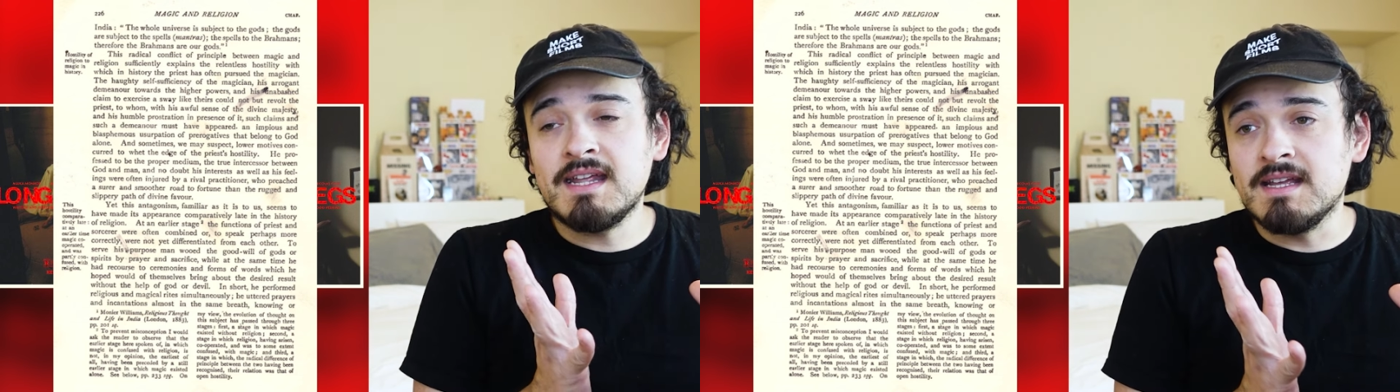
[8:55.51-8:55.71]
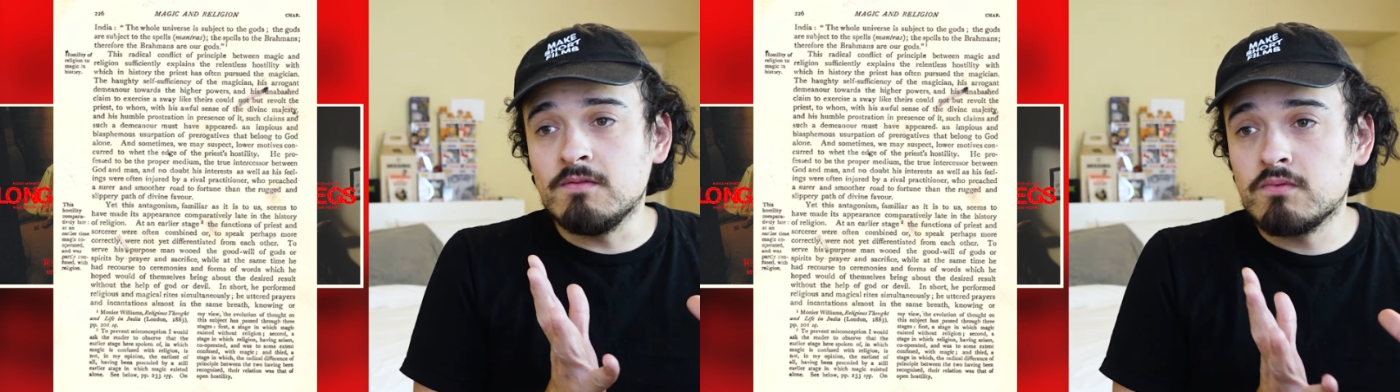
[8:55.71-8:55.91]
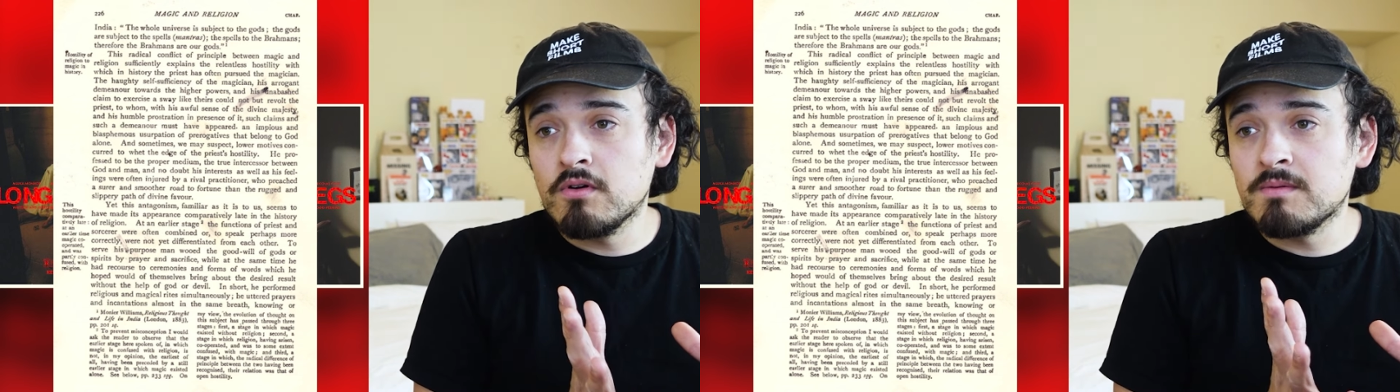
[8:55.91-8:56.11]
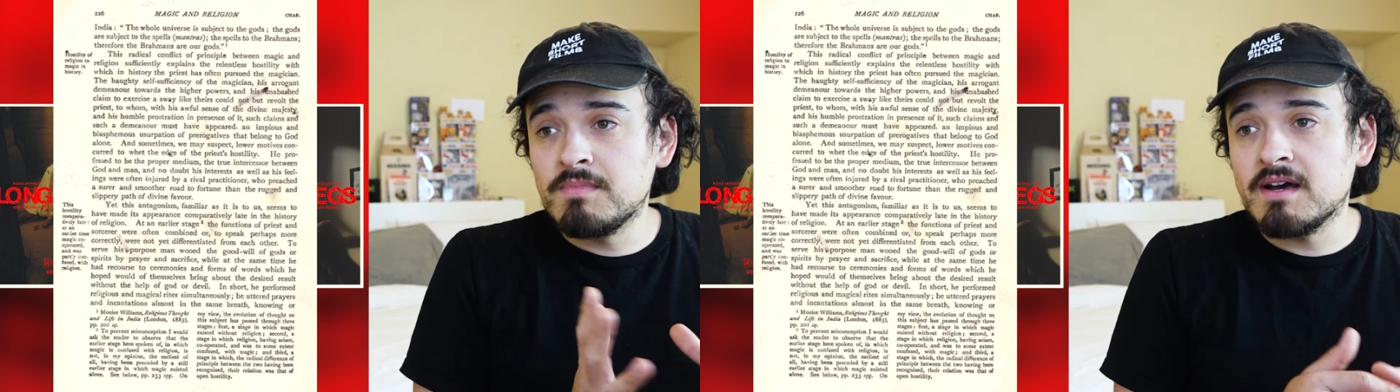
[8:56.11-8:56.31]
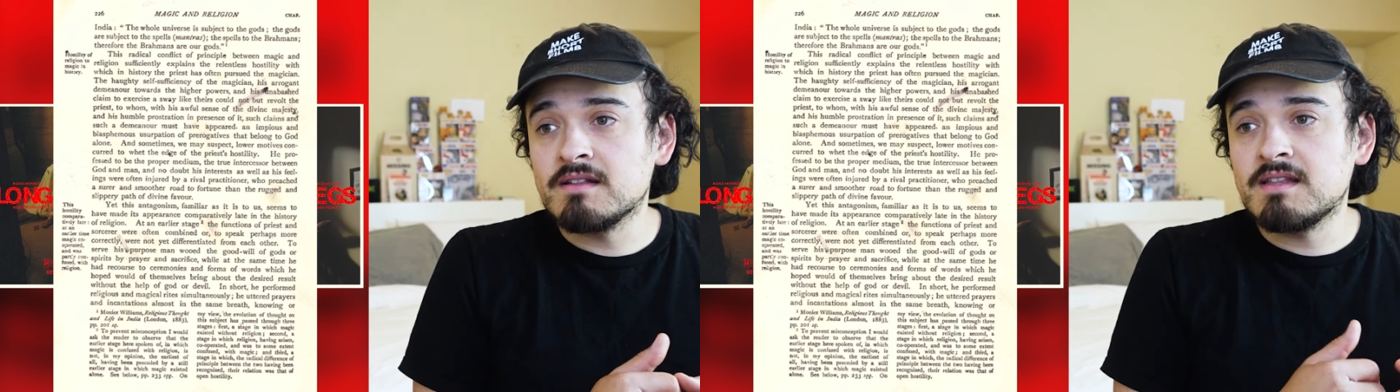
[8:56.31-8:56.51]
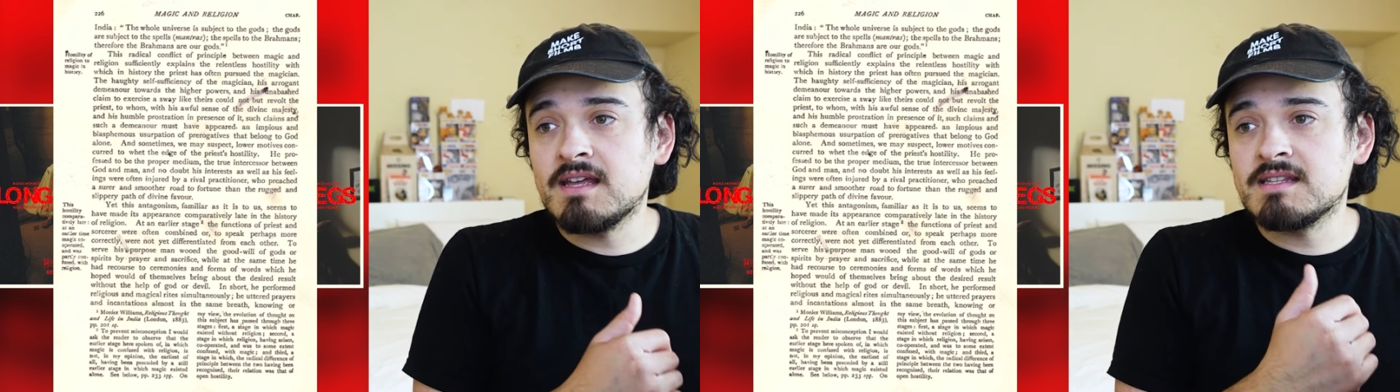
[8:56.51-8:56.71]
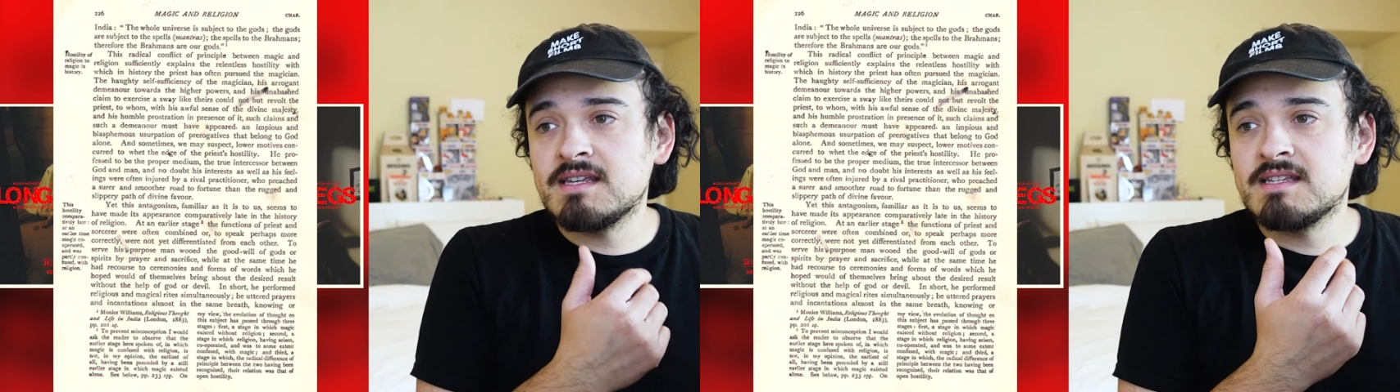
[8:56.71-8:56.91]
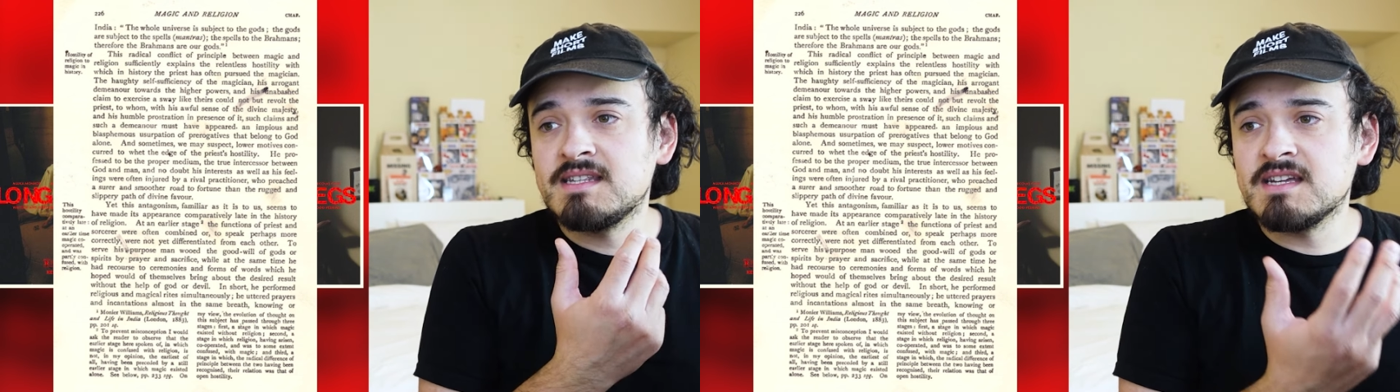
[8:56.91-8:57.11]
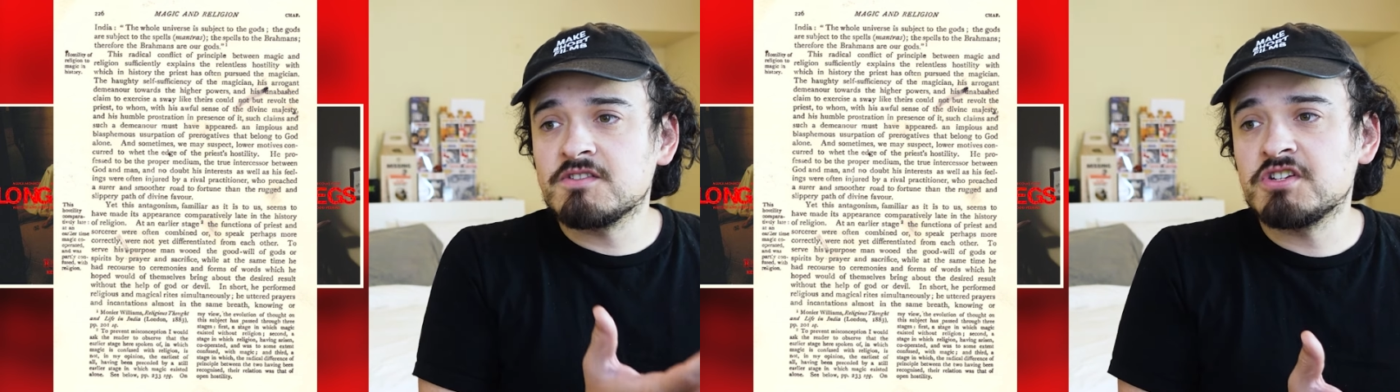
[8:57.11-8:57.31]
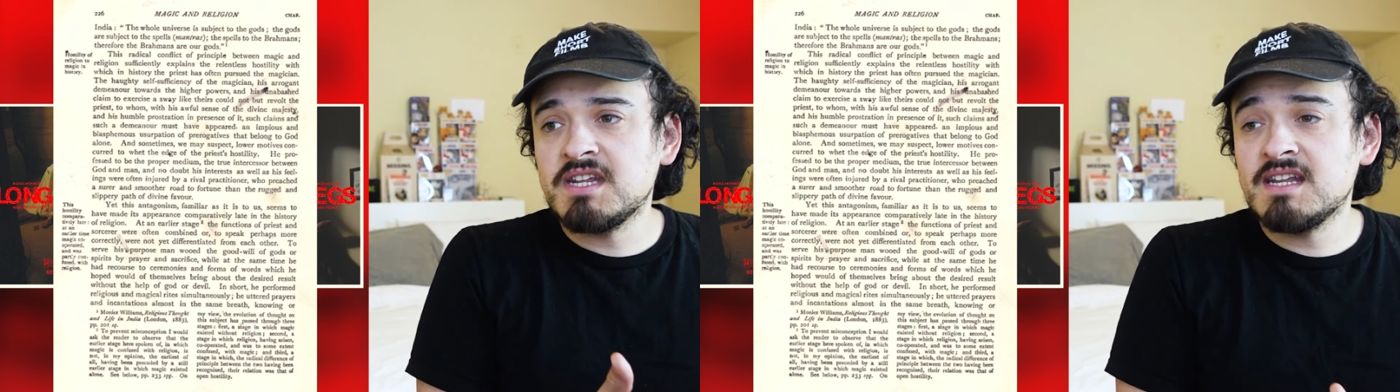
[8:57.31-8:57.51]
he wrote about that says the
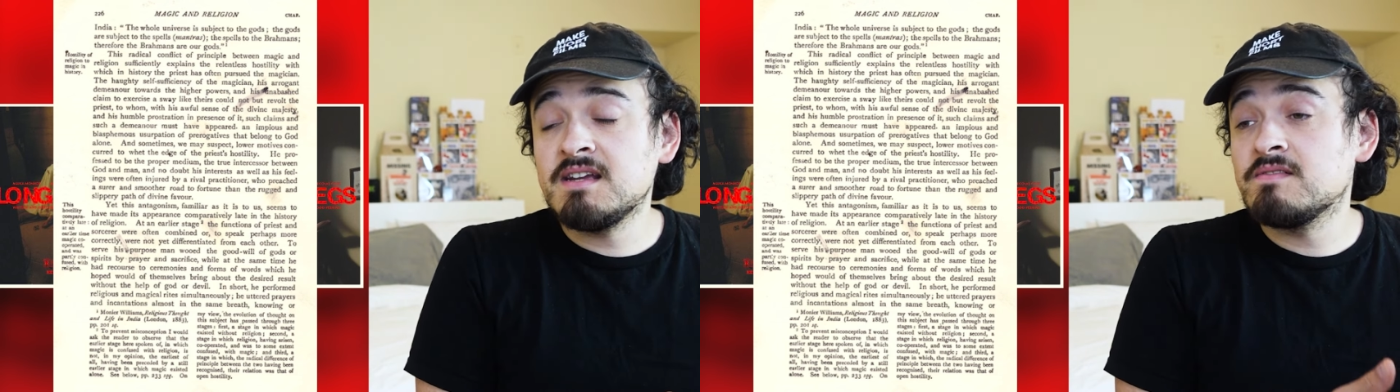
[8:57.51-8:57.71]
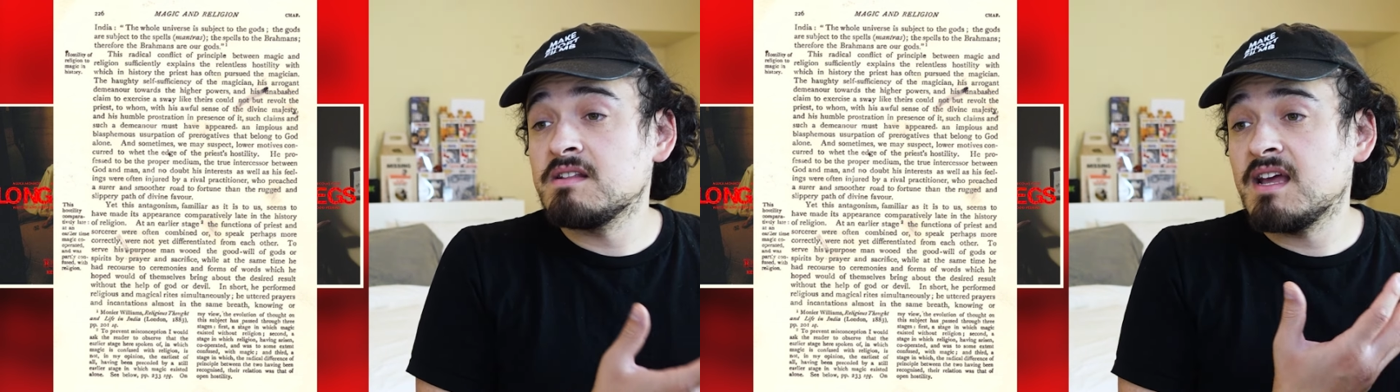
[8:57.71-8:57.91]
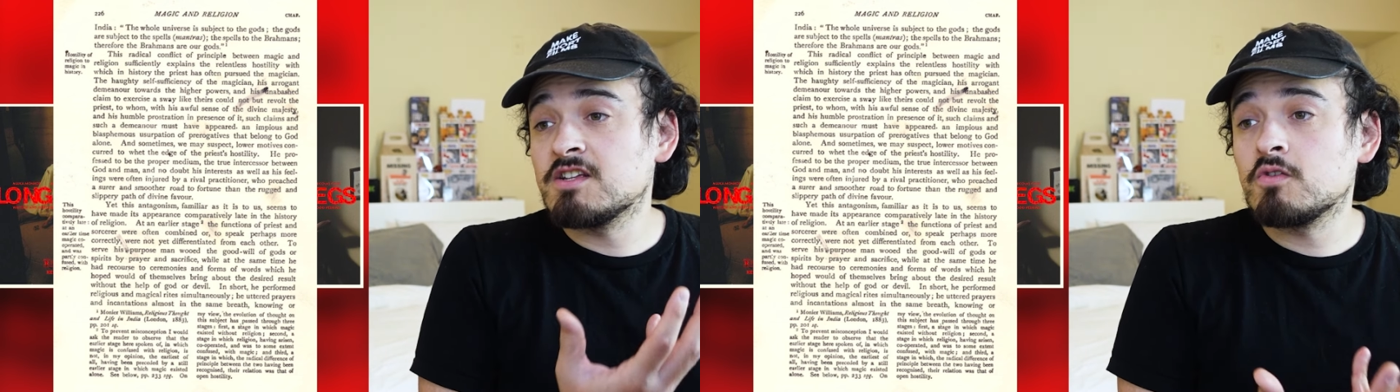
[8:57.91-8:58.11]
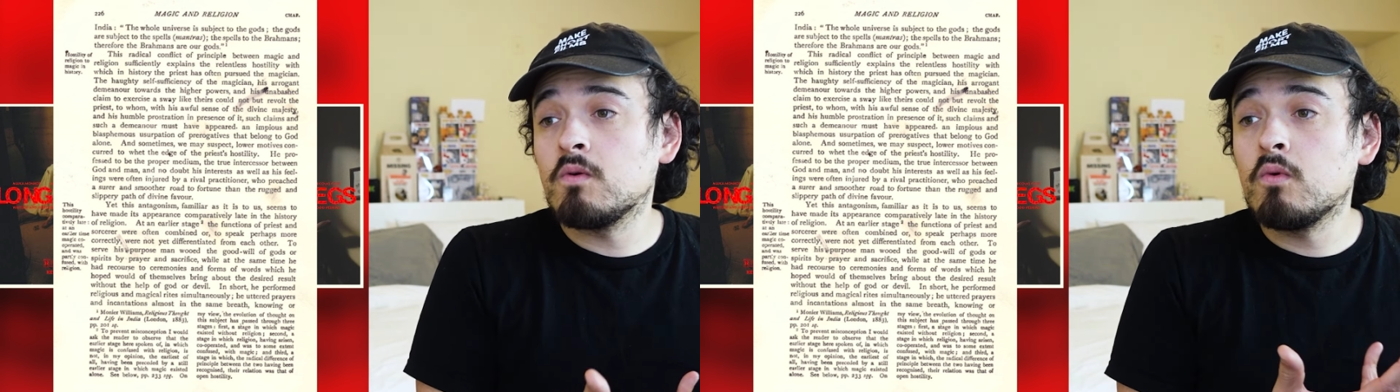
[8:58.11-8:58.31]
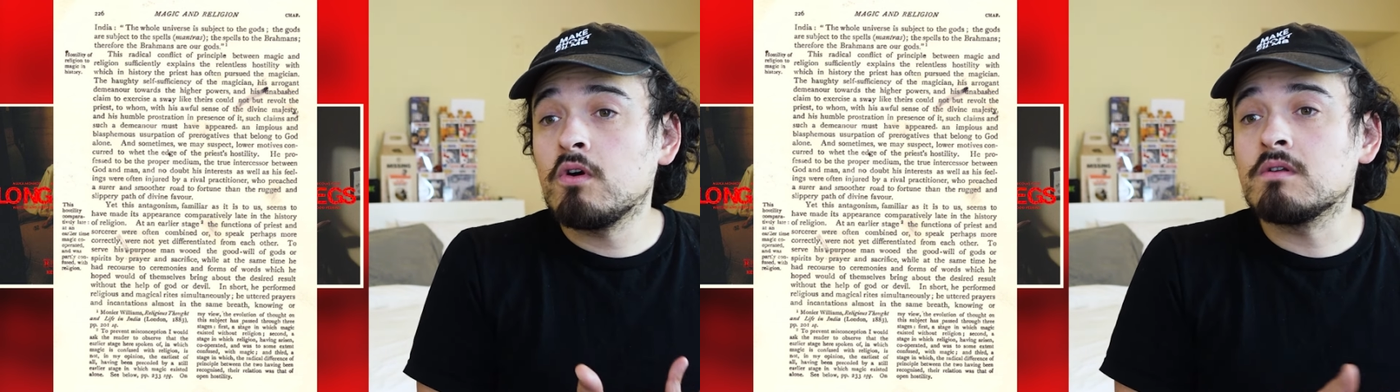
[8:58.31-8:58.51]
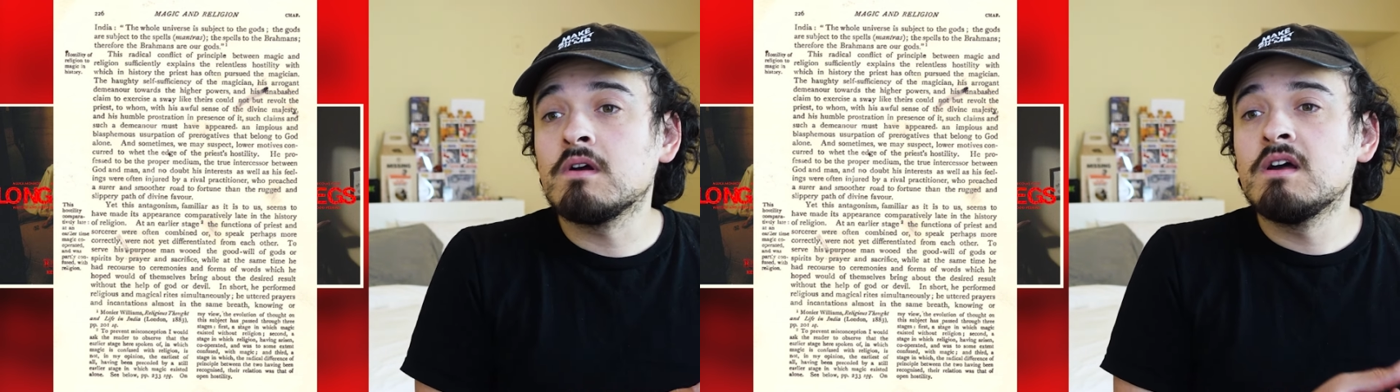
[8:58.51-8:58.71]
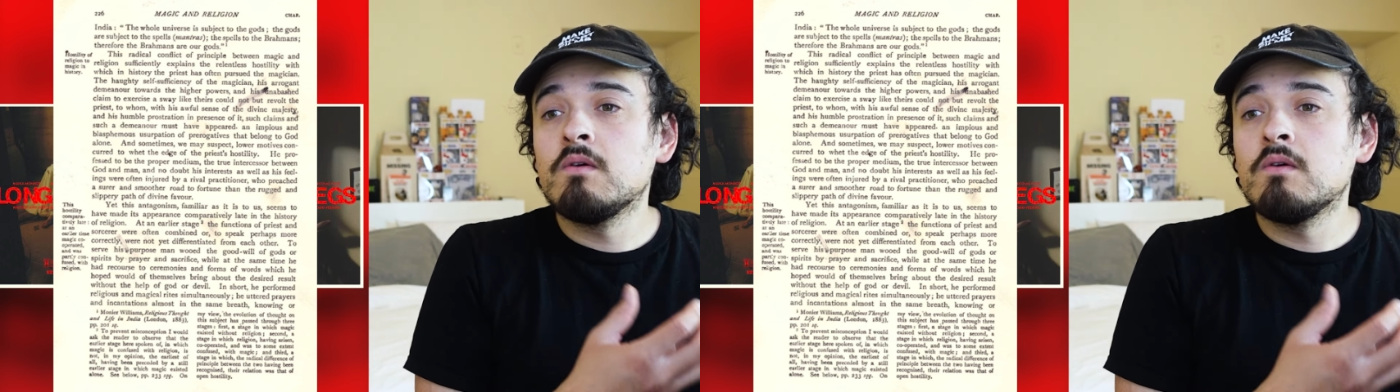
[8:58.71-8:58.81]
understanding of the natural world